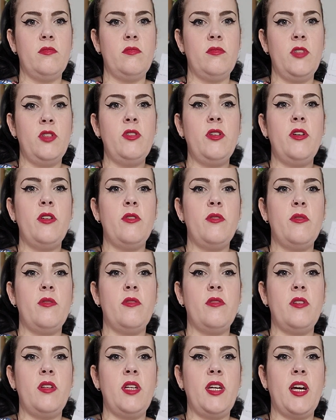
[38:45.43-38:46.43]
Oh no,
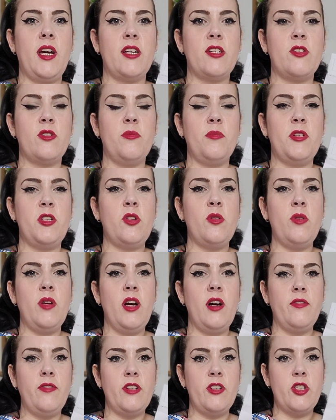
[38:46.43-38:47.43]
yeah, so it'll be
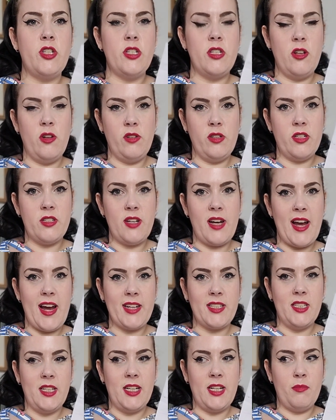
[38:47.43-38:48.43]
2.5 inches longer
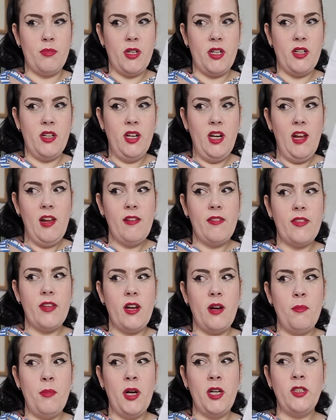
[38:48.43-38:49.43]
diagonally, but
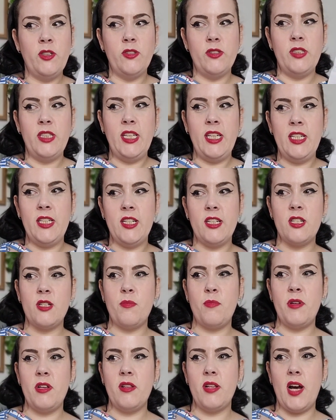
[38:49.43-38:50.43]
I might not need it to
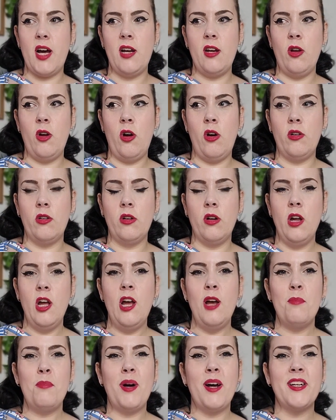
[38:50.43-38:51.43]
be that long,
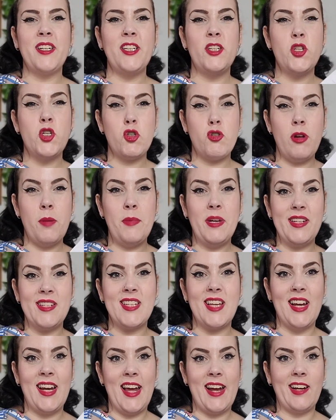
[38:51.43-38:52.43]
but I can trim it
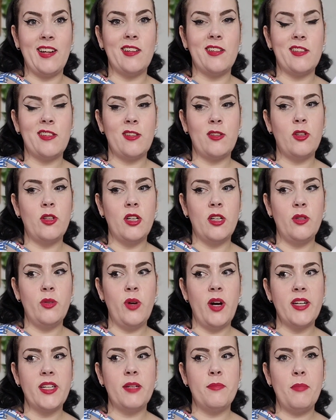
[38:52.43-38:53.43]
to length, you know,
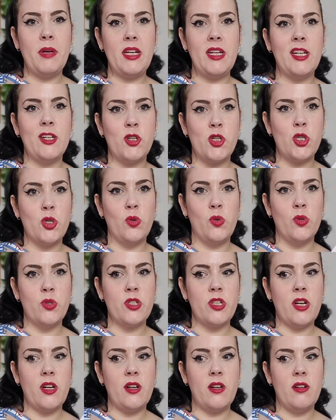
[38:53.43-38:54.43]
I can make it
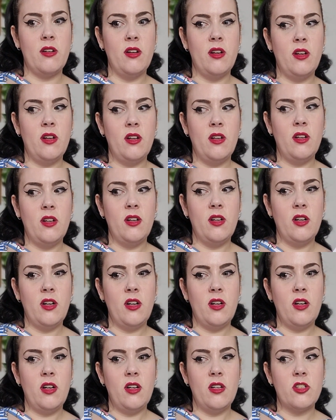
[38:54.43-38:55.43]
shorter.
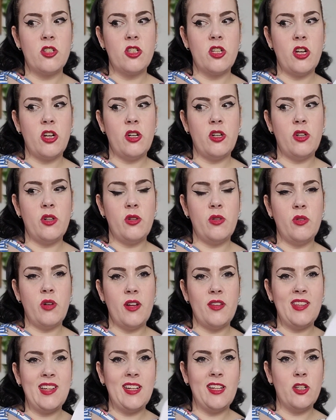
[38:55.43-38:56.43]
So I
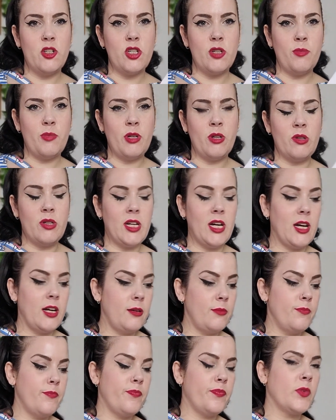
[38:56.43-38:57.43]
think it should be okay.
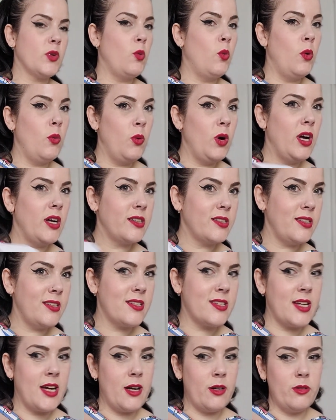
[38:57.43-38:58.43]
We'll work
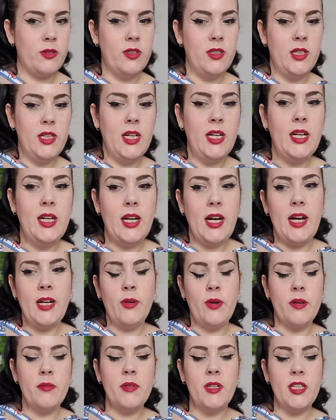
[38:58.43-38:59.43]
this out.
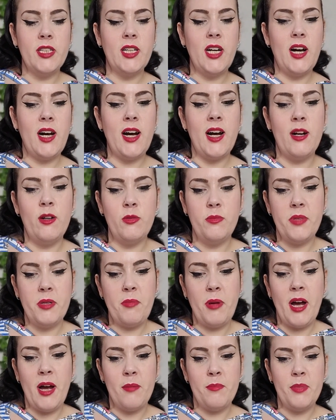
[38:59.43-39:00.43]
Anyway, I'm going to cut out my
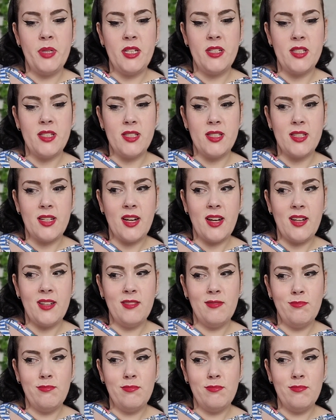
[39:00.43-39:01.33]
pattern pieces again.